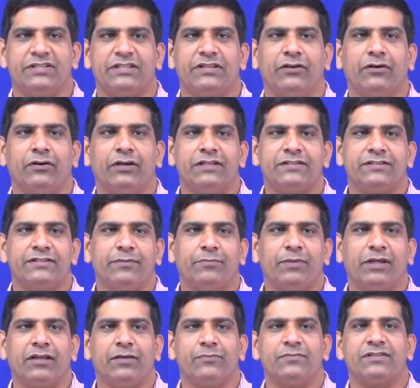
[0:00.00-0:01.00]
So it
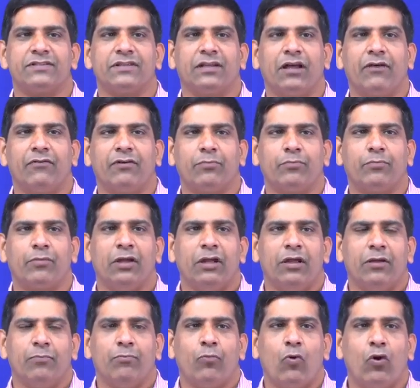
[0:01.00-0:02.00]
becomes our
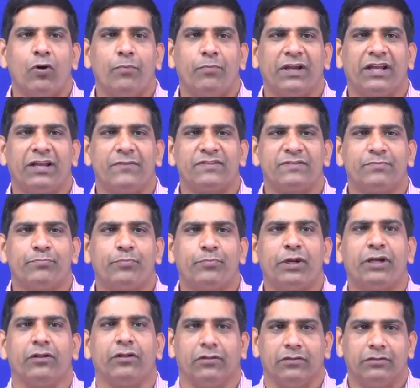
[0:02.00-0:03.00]
bone becomes
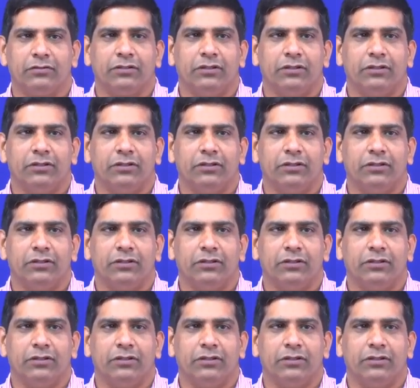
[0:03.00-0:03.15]
brittle,